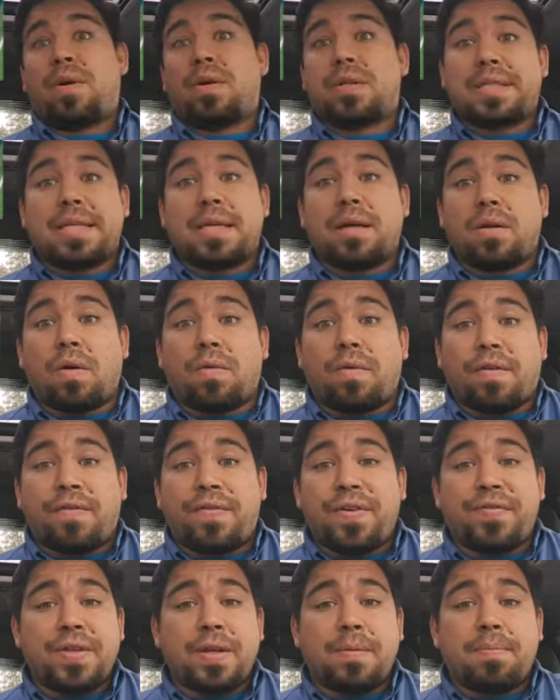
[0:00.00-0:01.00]
still over
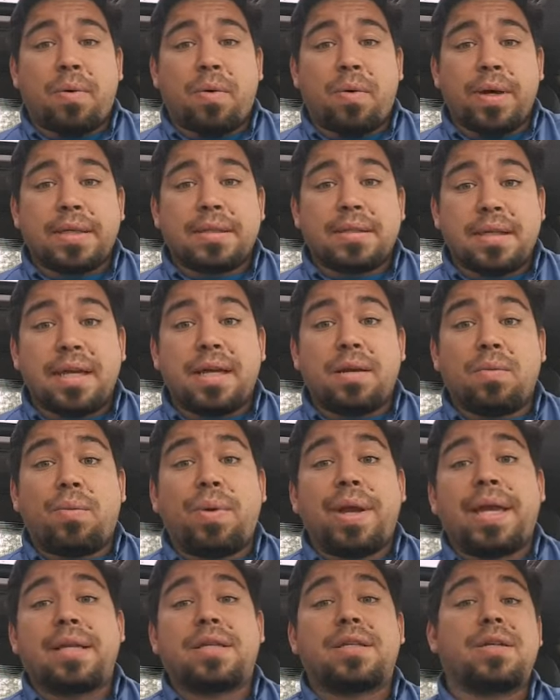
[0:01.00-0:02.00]
50 points in
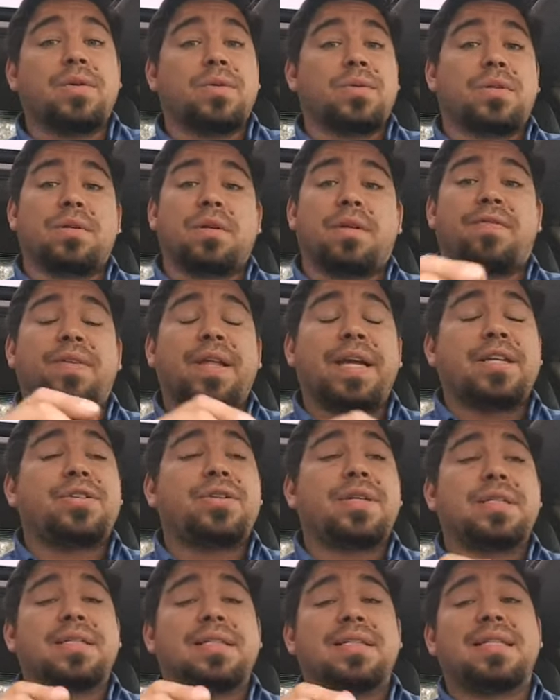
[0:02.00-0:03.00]
week 2. So
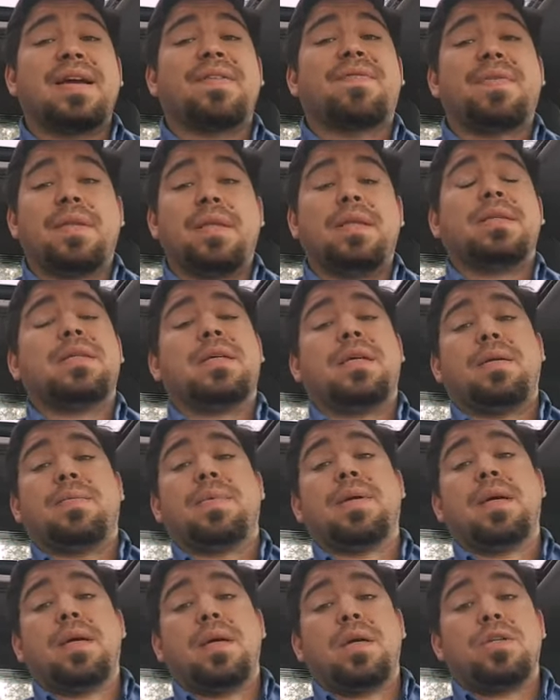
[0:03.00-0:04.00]
Deflatriots is definitely the
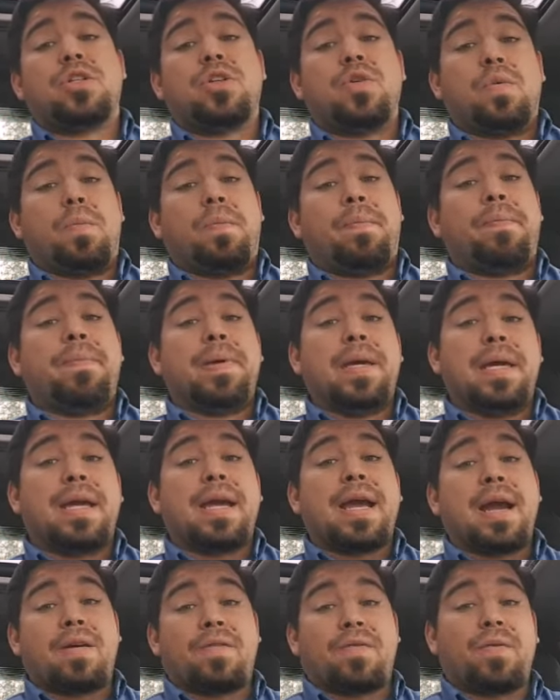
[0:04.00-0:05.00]
team to be
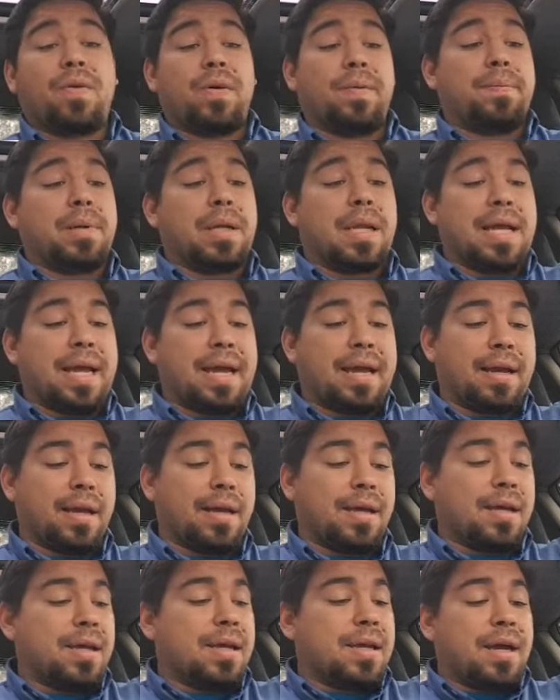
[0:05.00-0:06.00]
careful in playing
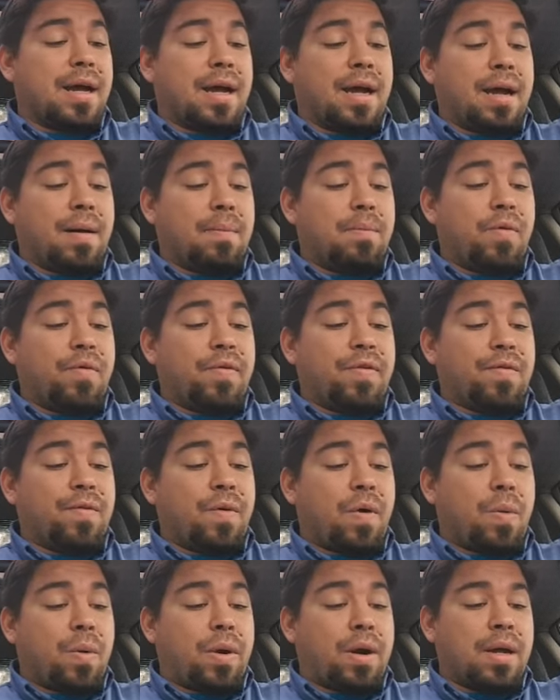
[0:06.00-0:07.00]
moving
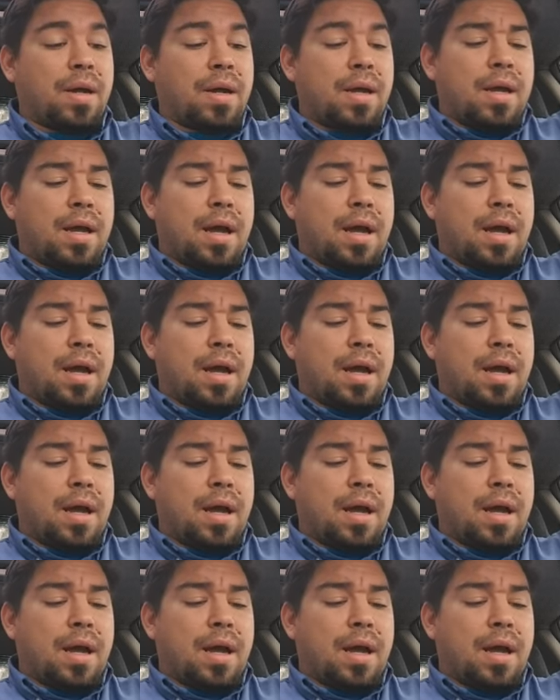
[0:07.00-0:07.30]
forward.